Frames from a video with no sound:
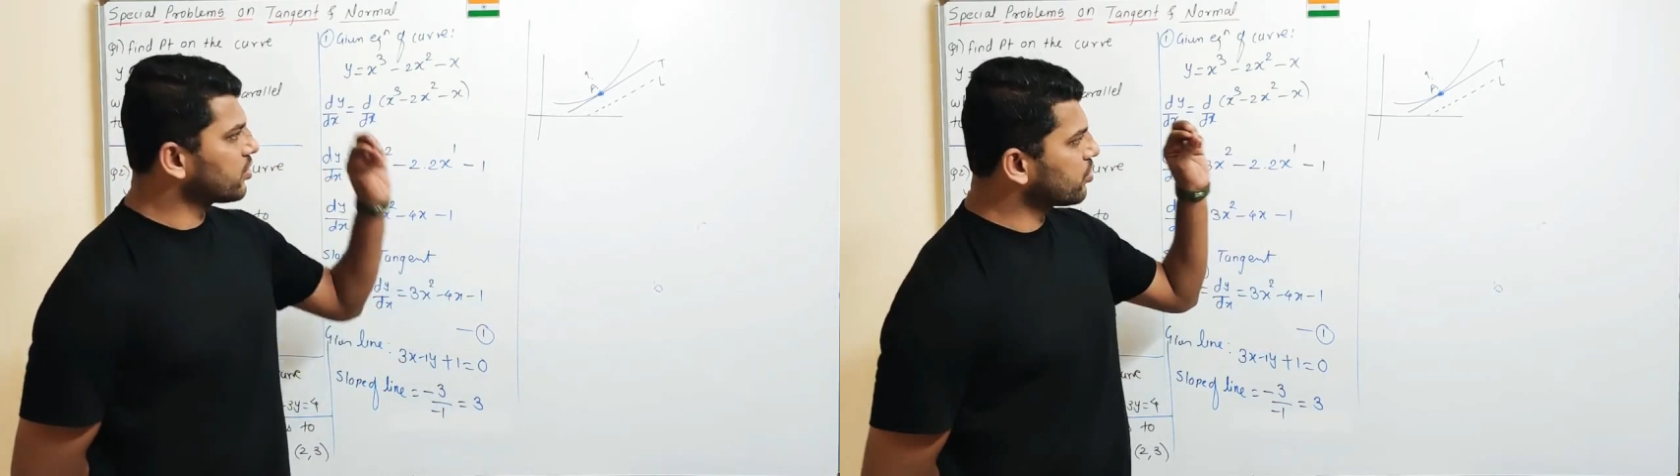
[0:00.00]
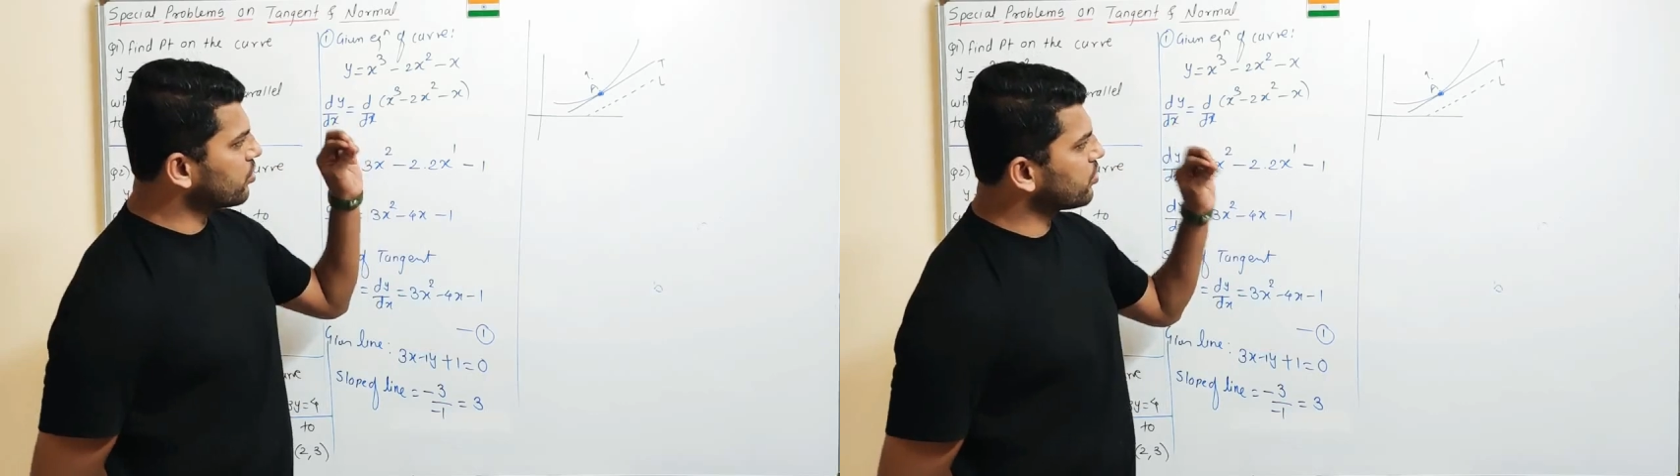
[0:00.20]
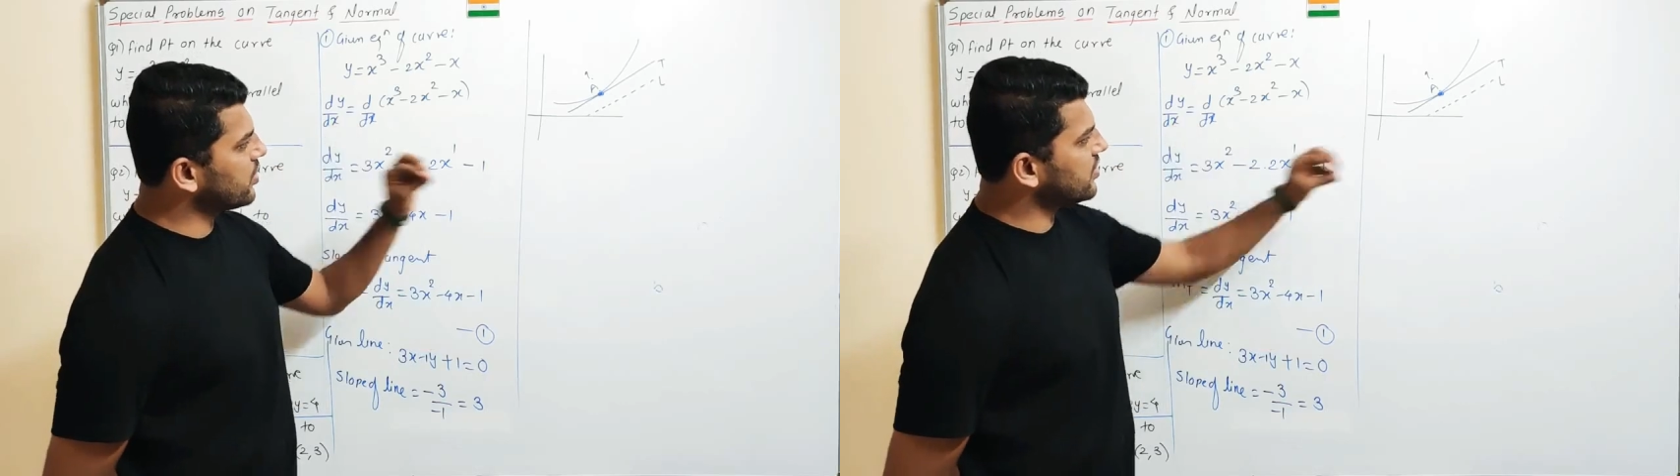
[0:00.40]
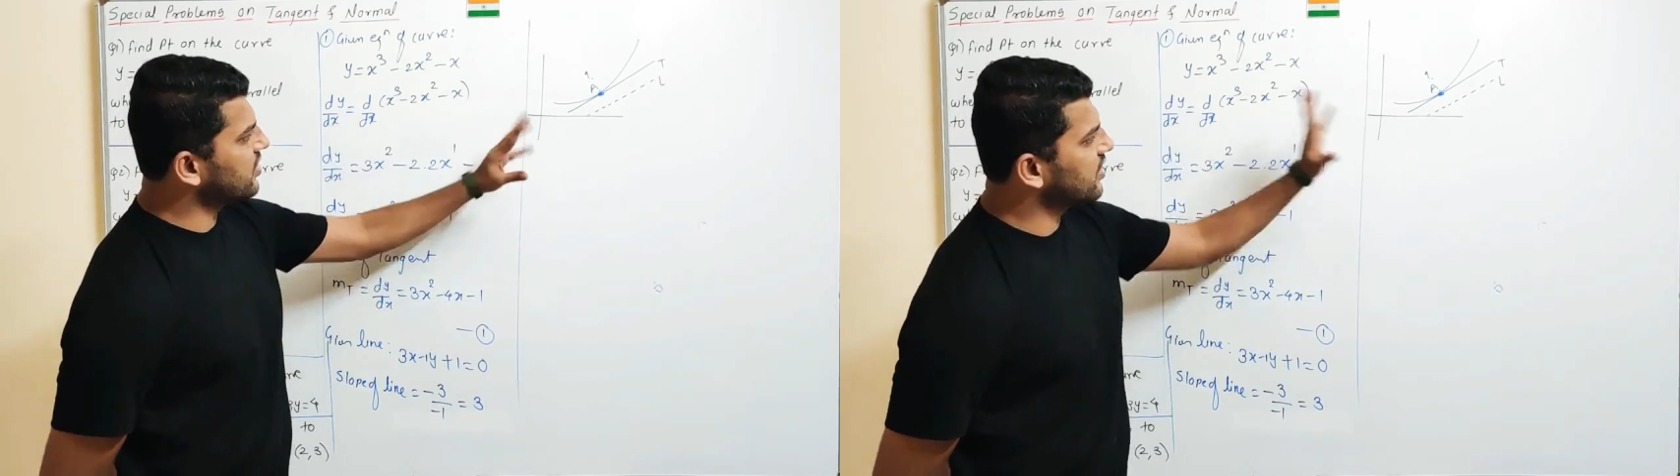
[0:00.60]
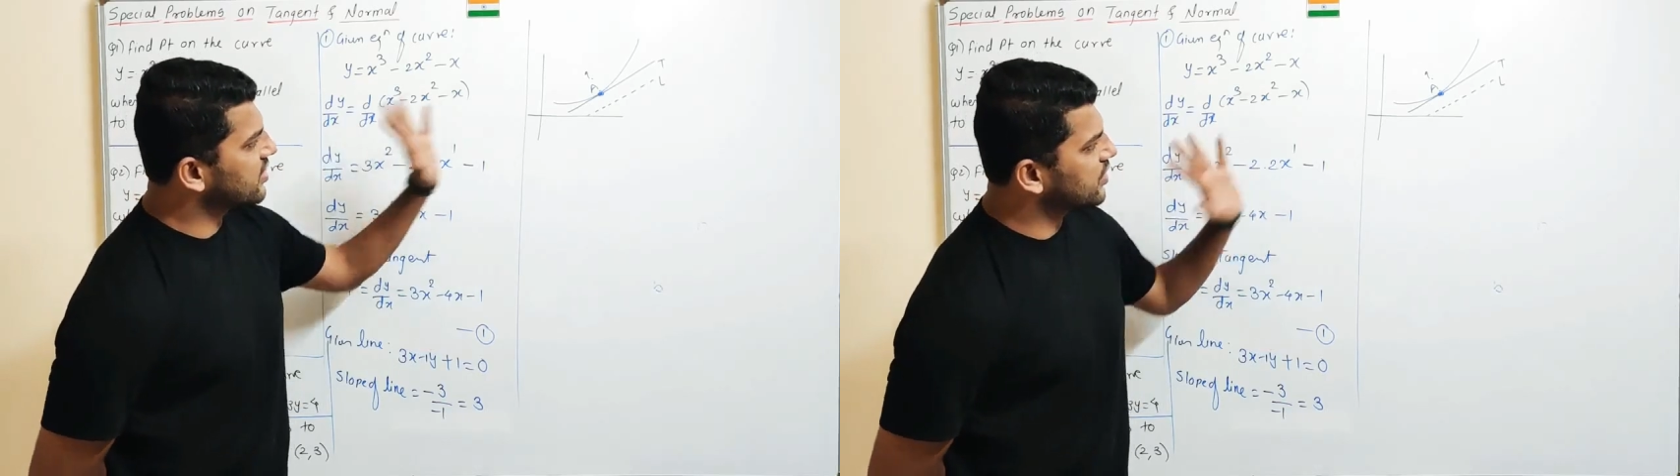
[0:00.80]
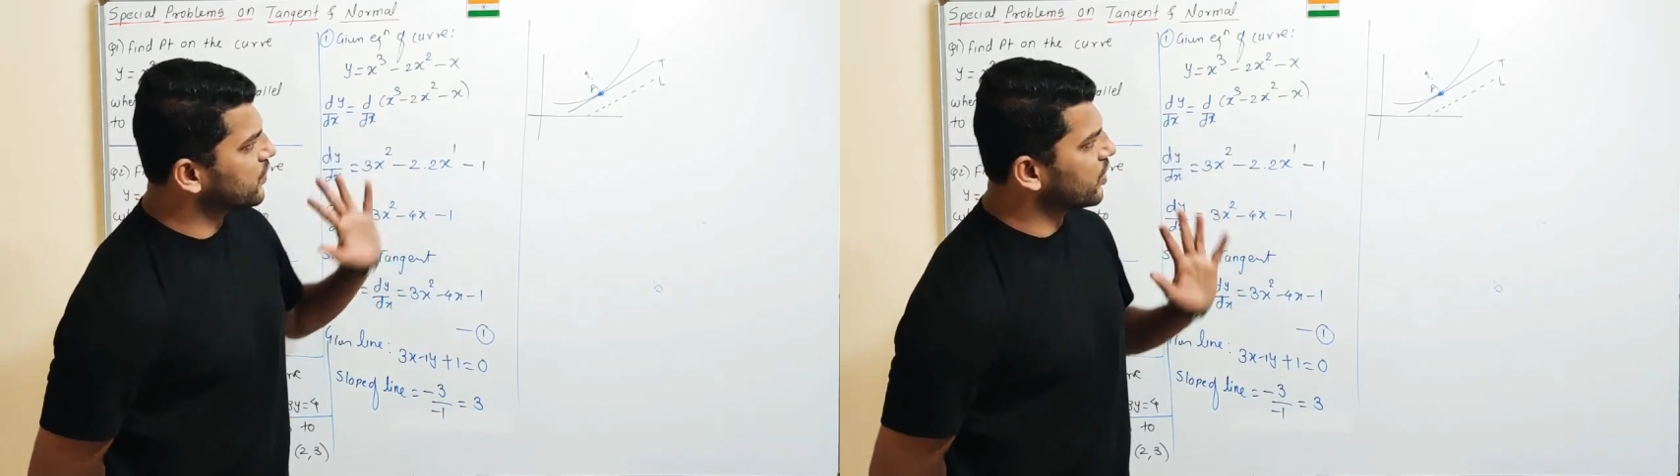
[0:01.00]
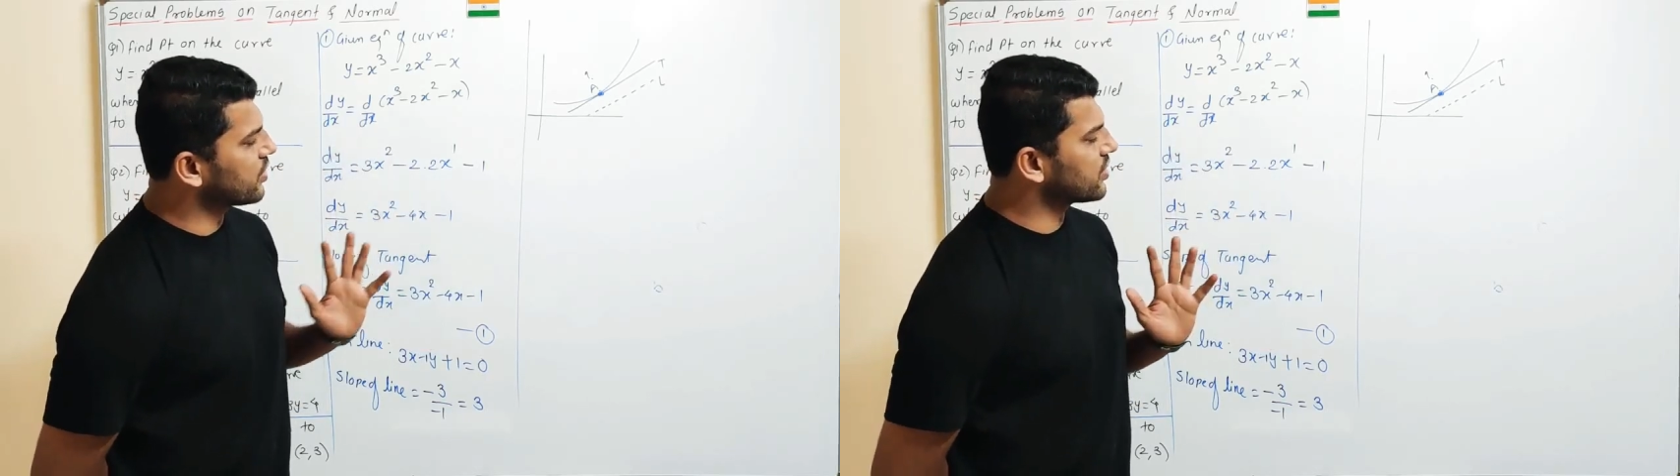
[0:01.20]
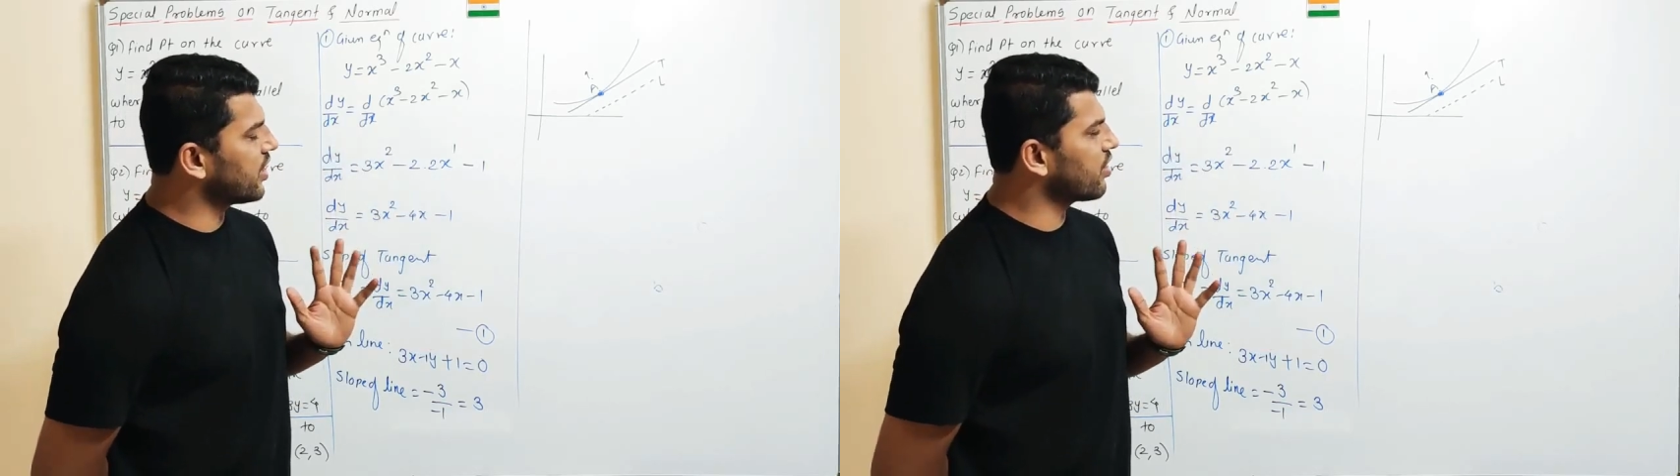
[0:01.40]
so just this is for
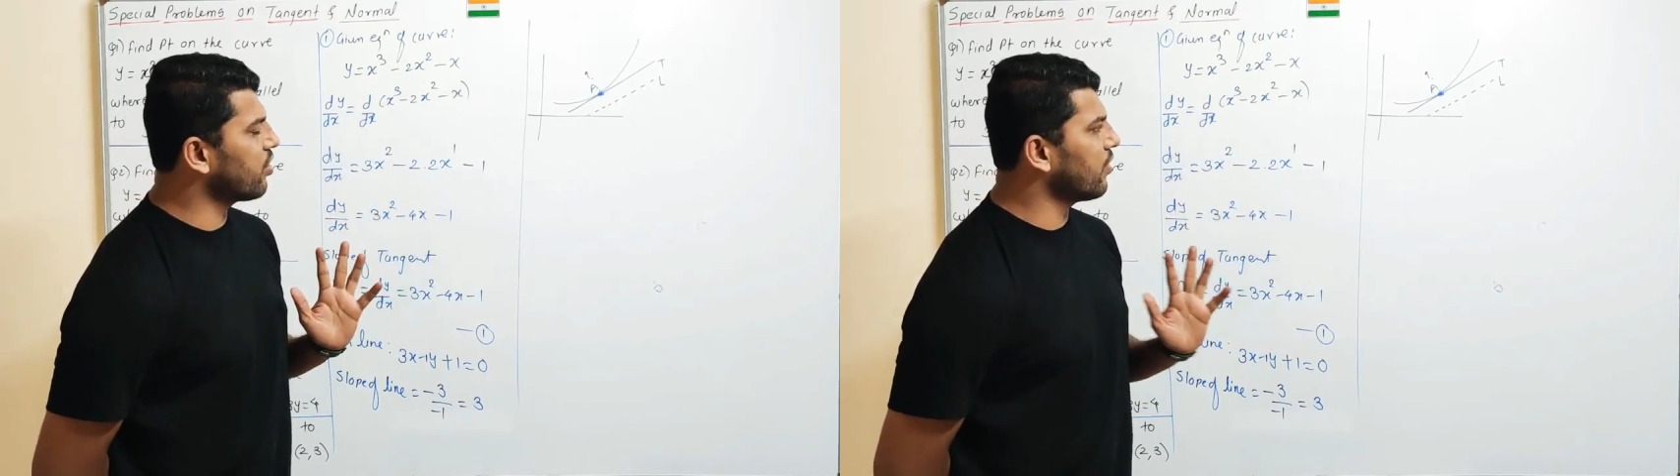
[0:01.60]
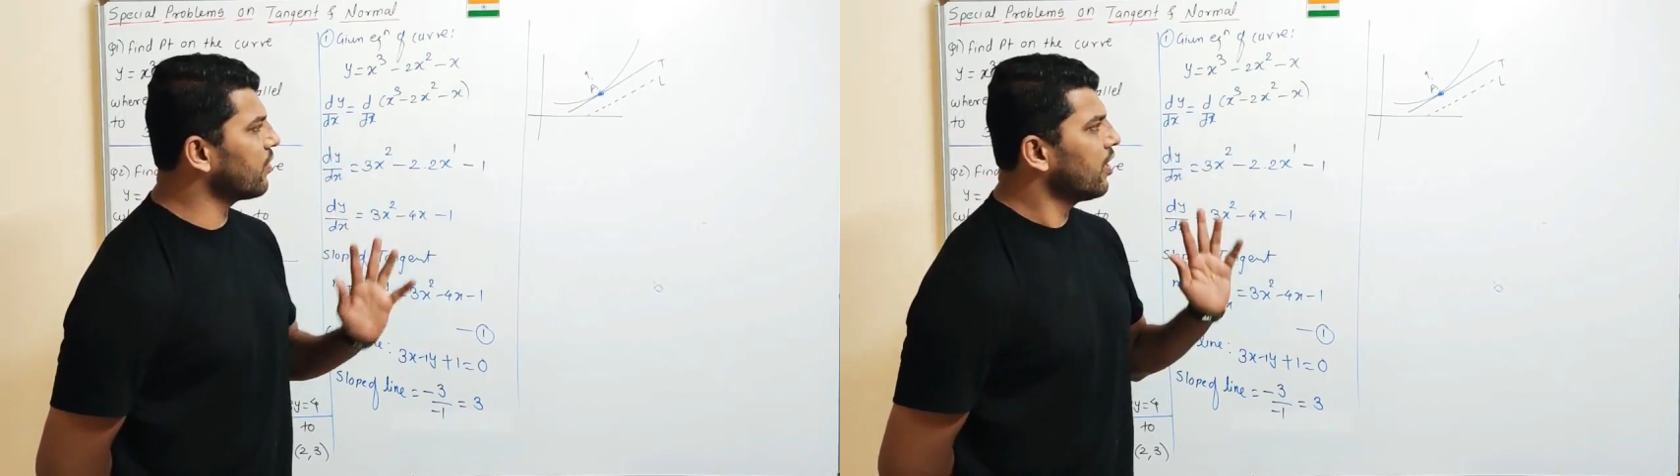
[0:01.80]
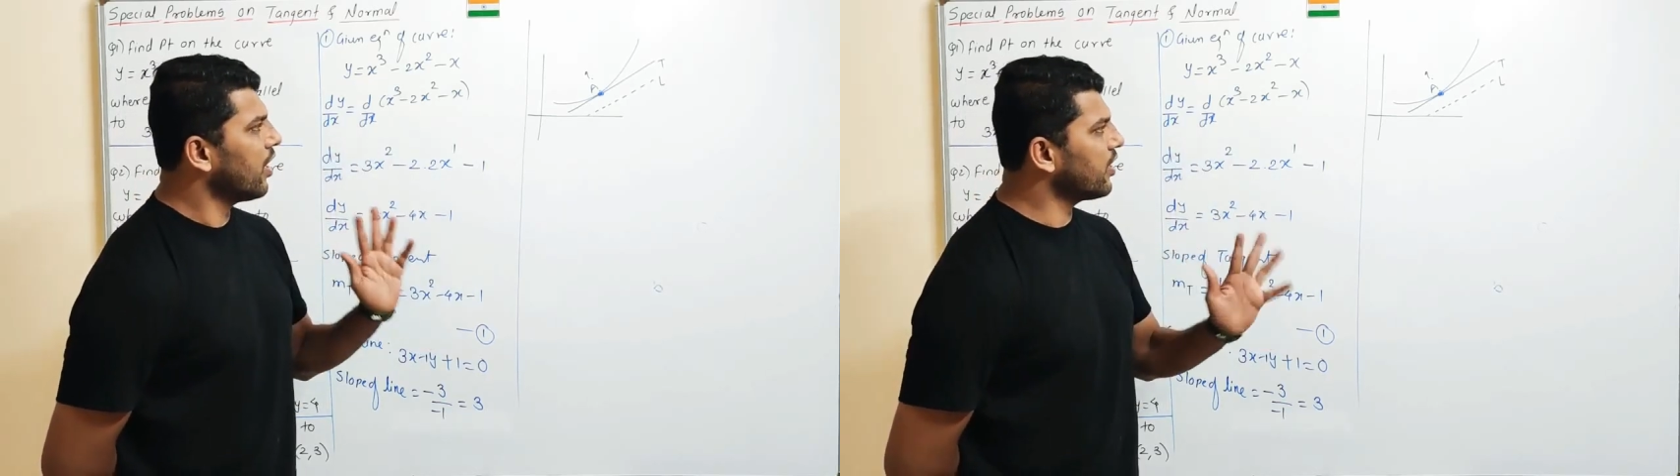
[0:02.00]
the sake of